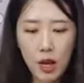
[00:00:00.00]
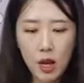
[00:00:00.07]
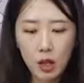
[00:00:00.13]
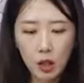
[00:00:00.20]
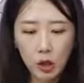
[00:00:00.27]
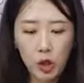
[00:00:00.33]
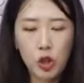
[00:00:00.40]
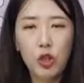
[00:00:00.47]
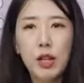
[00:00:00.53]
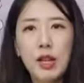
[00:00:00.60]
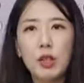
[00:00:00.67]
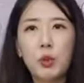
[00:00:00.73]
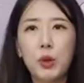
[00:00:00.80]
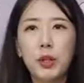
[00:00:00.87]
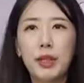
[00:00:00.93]
because you
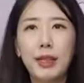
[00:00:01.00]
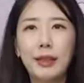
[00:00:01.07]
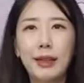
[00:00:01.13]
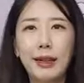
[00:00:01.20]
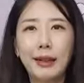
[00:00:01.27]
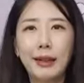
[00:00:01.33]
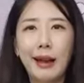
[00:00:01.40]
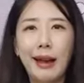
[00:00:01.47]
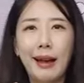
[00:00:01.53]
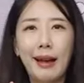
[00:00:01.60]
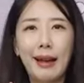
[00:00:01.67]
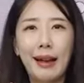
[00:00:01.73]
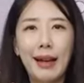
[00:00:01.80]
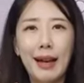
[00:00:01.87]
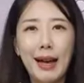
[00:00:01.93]
guys want to like
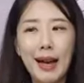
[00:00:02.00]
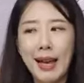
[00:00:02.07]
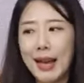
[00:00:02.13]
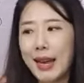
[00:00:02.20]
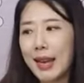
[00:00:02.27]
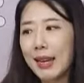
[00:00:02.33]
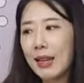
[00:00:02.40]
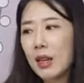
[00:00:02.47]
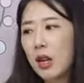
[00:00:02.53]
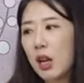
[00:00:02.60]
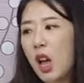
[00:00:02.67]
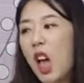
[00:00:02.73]
hide